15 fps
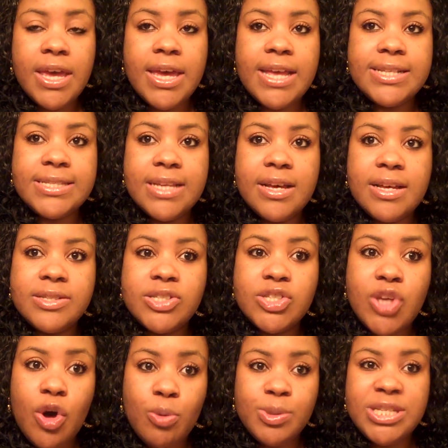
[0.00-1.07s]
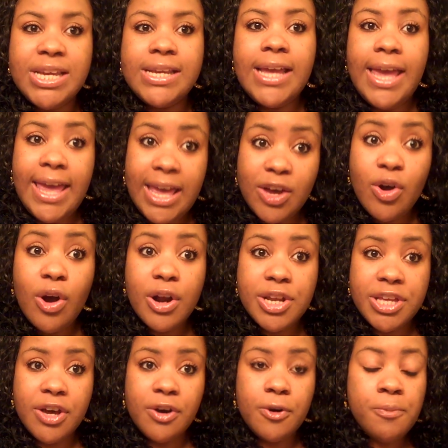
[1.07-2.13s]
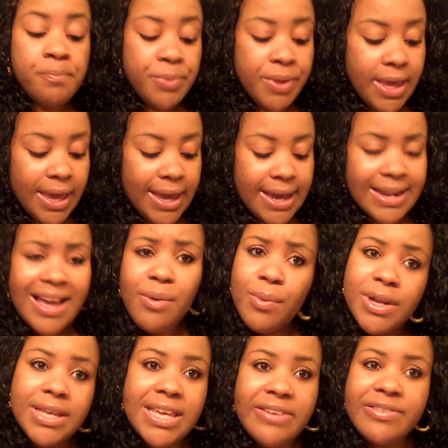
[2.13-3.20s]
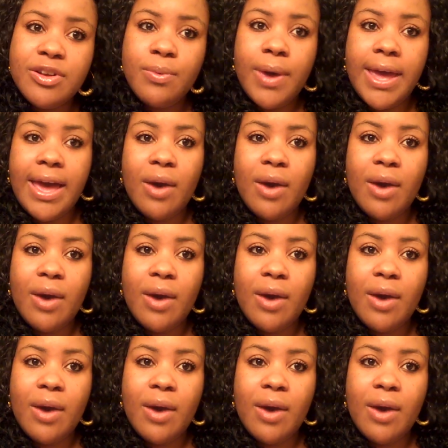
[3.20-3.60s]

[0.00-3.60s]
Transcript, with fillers: It's uh, sculpting and cardio, and I want to give it away.